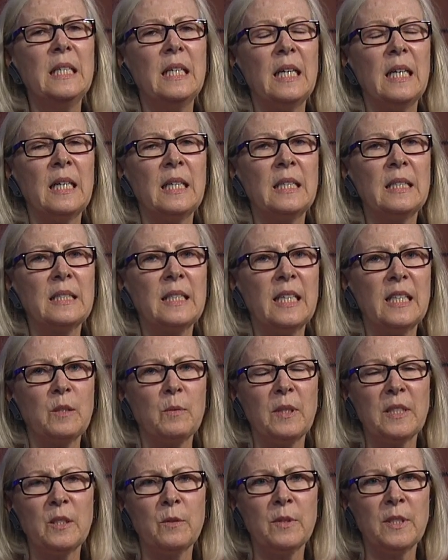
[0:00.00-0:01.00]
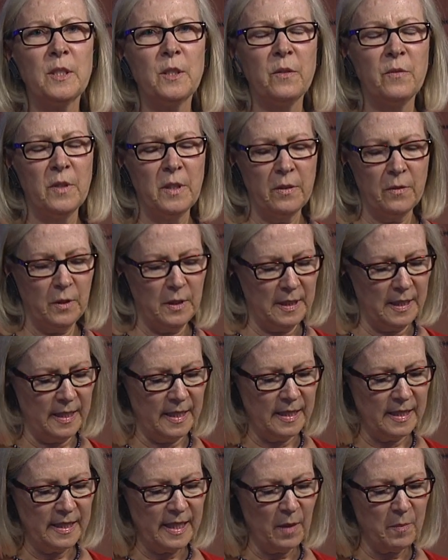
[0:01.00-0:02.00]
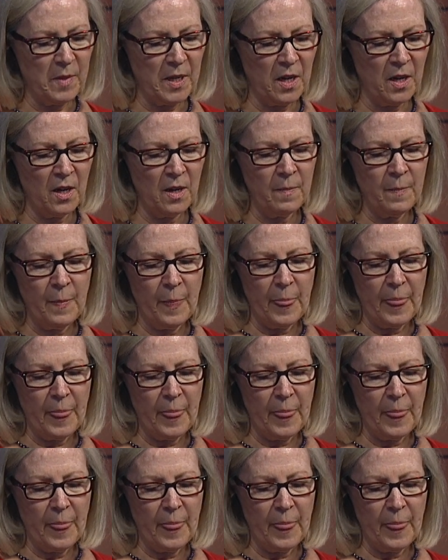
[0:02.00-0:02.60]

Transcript: uh, Case Western Reserve University seminar